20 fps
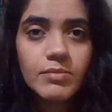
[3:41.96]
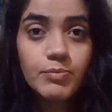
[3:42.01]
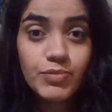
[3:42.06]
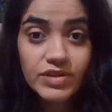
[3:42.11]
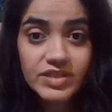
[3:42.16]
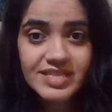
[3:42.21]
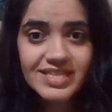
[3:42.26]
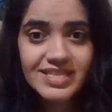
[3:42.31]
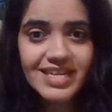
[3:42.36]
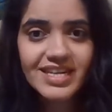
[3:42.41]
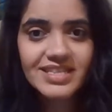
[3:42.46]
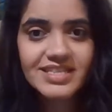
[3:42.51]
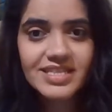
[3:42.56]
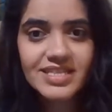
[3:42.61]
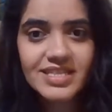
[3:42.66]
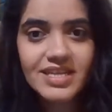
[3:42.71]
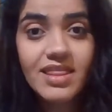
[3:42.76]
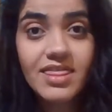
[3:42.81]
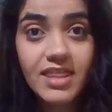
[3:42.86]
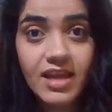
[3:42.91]

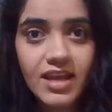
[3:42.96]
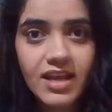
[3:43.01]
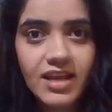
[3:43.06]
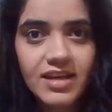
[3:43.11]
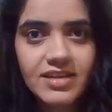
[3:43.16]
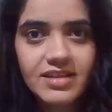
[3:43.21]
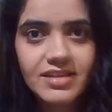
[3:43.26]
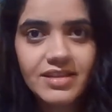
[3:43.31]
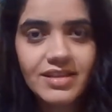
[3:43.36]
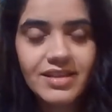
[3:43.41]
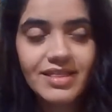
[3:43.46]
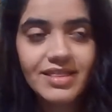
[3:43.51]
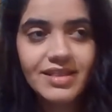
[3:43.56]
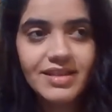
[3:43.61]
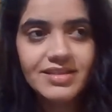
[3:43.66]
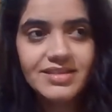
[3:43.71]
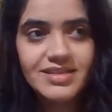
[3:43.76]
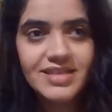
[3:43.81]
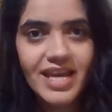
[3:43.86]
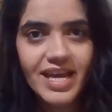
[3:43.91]
Brazilians think
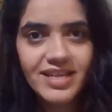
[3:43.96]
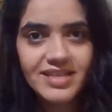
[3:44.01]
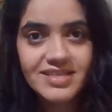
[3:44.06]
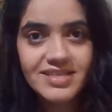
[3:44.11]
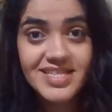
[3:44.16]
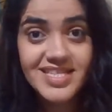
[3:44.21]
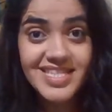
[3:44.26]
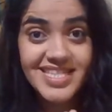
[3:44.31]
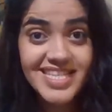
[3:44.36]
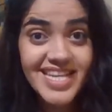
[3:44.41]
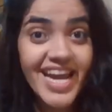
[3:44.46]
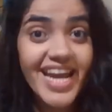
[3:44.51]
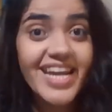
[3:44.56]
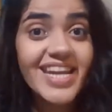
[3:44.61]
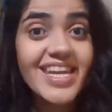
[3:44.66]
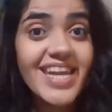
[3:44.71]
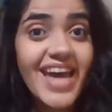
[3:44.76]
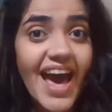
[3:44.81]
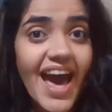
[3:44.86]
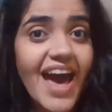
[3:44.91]
that
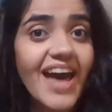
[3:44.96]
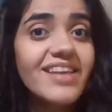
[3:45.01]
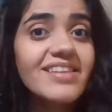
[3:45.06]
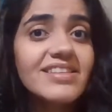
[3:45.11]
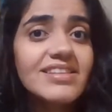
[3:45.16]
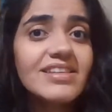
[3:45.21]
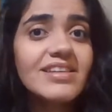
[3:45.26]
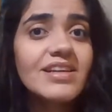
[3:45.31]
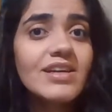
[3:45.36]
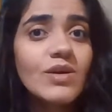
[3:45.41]
say that